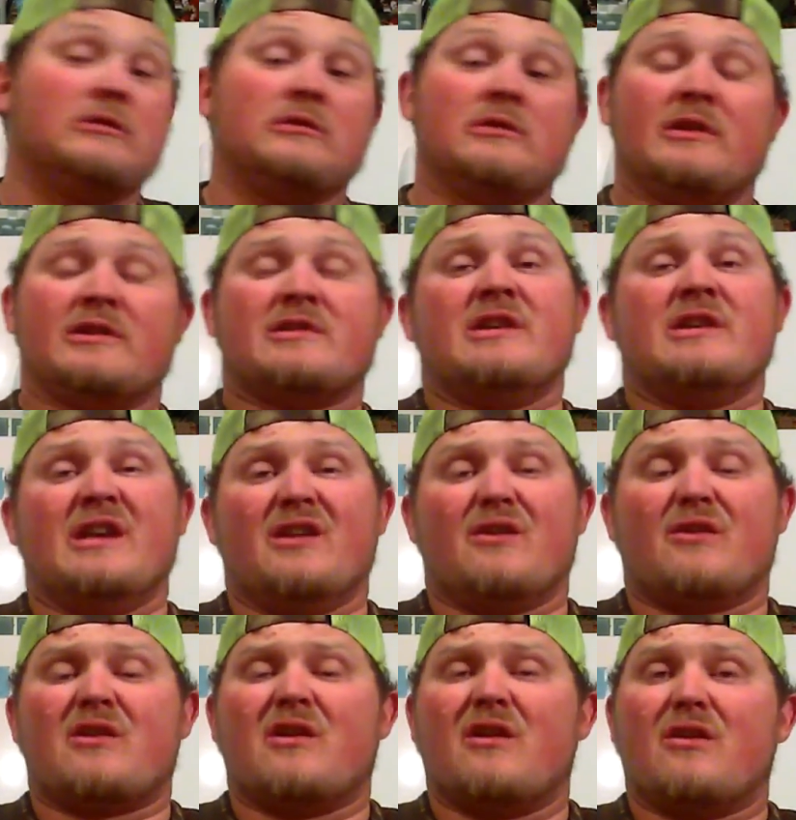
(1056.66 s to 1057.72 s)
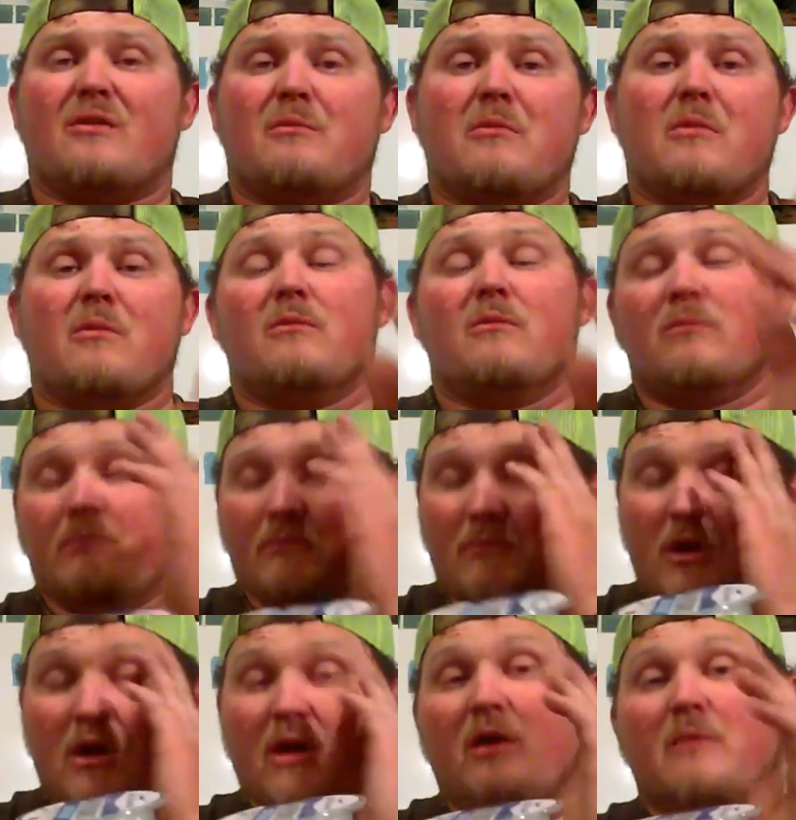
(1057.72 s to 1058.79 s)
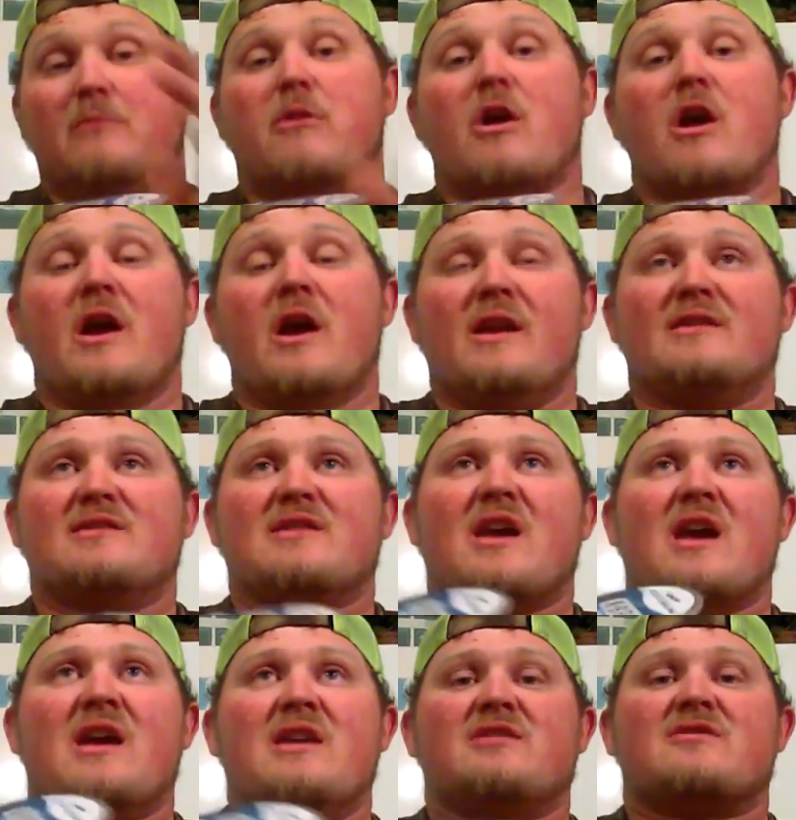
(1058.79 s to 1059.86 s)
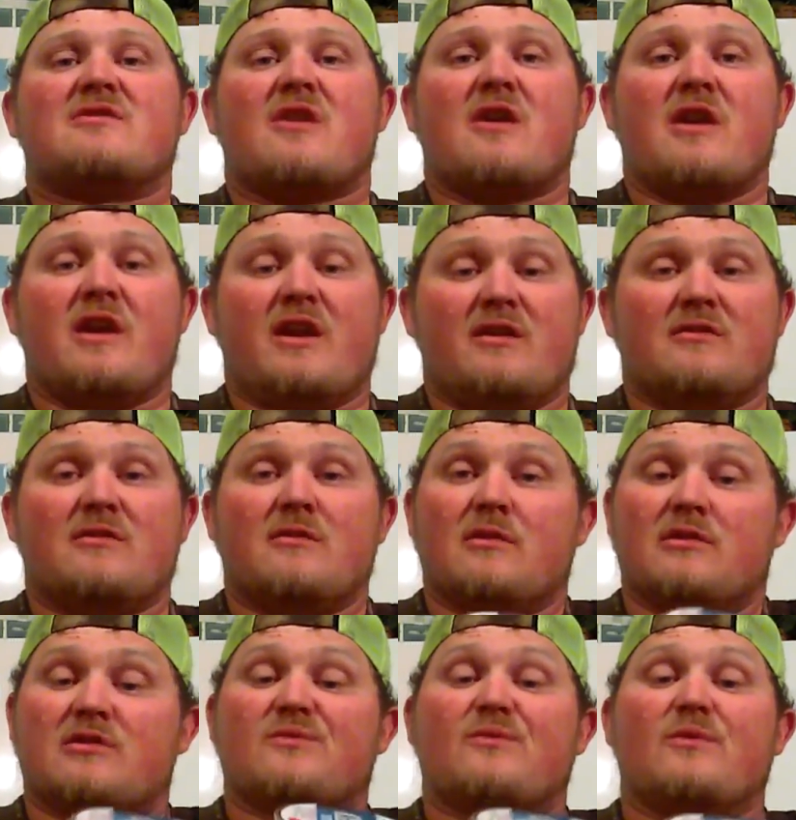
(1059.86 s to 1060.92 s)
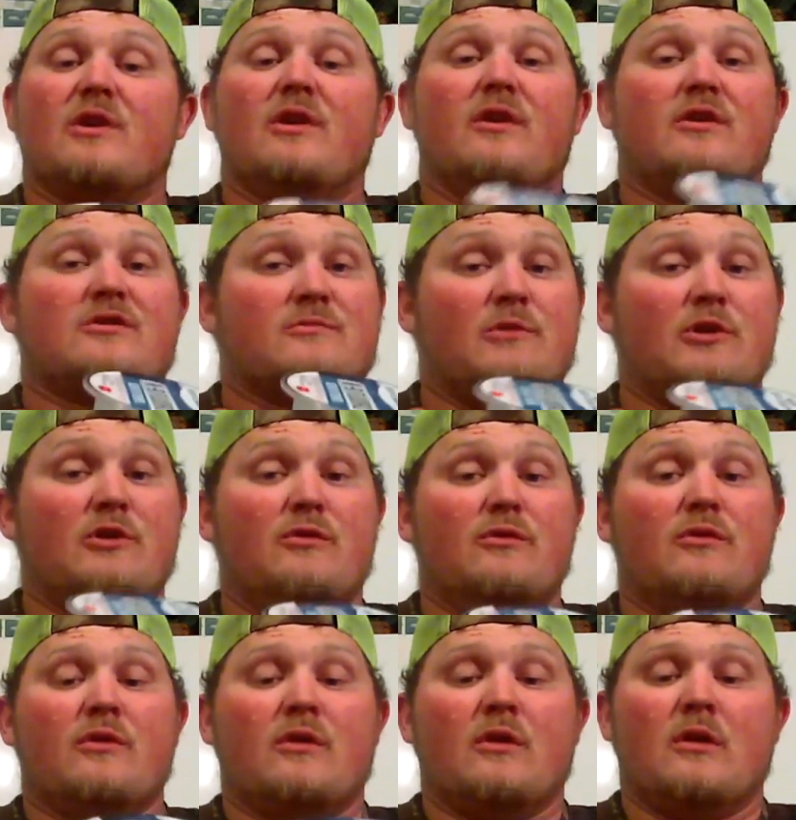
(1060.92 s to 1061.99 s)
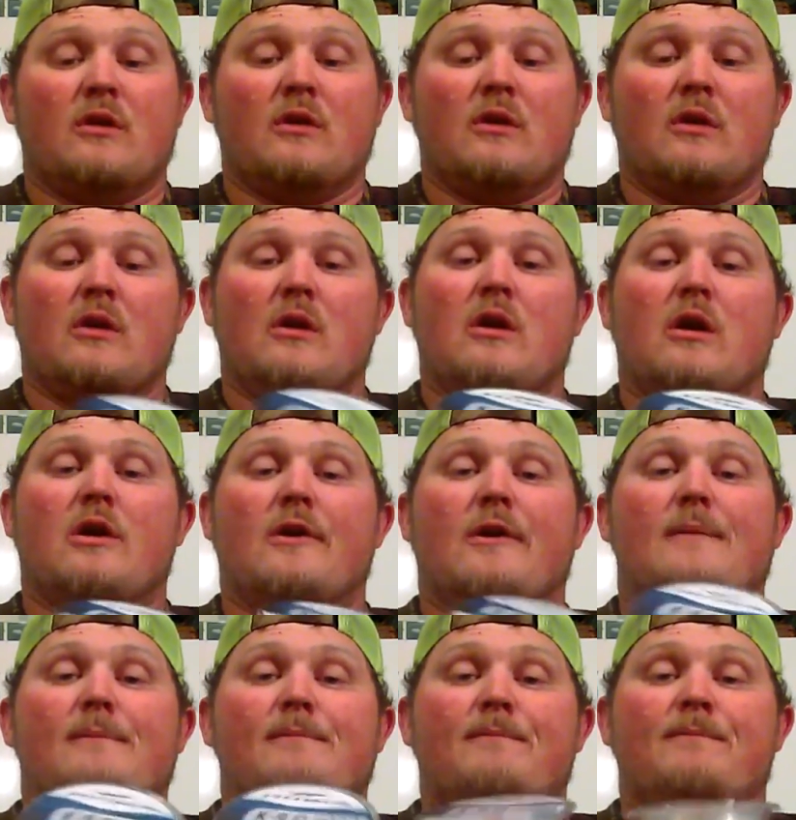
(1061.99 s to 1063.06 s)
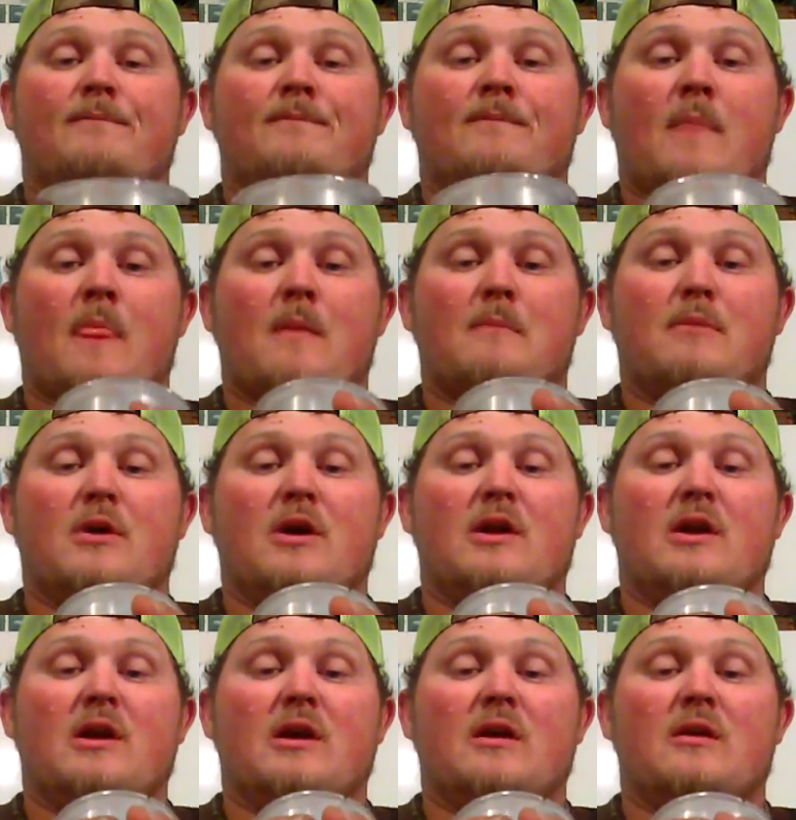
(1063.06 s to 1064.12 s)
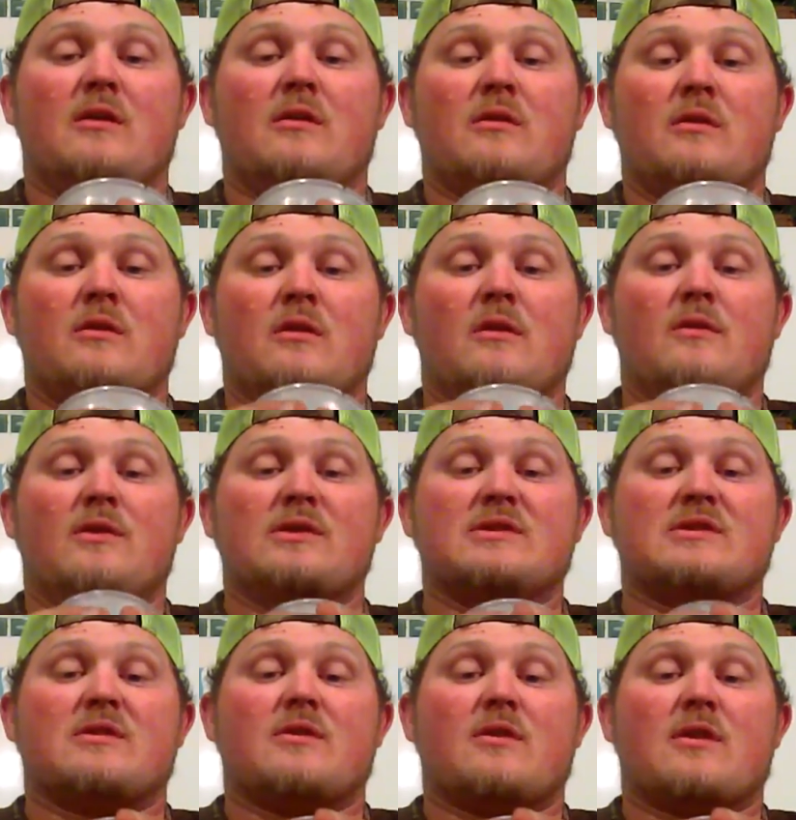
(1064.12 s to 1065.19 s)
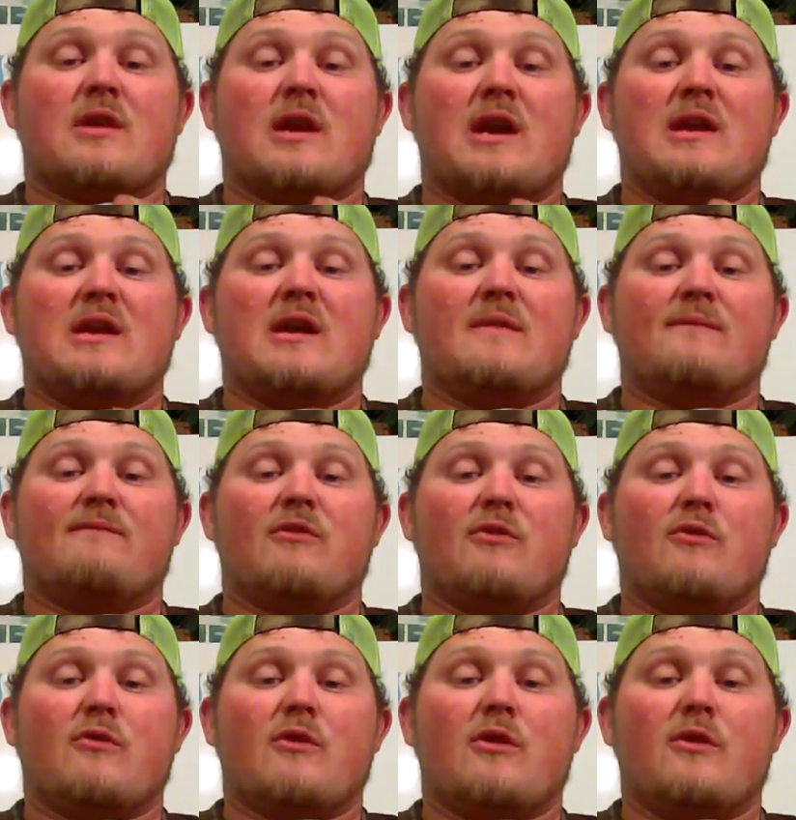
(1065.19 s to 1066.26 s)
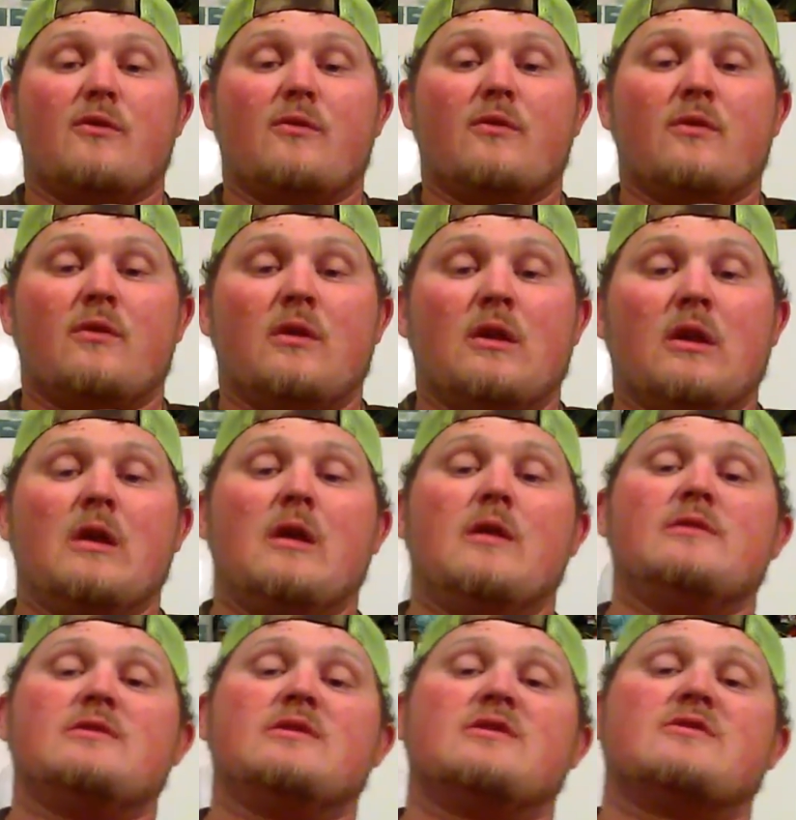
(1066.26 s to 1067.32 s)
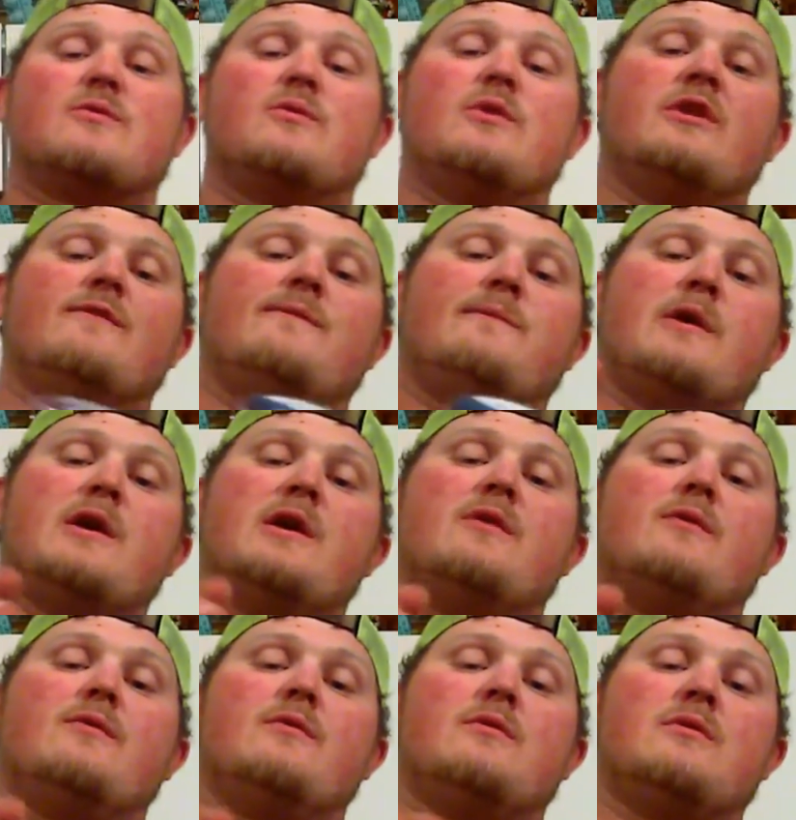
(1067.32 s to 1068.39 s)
It's a yellow color braid. It's 8 strand. It's really smooth. But this is their K9 fluoro. This is 12 pound.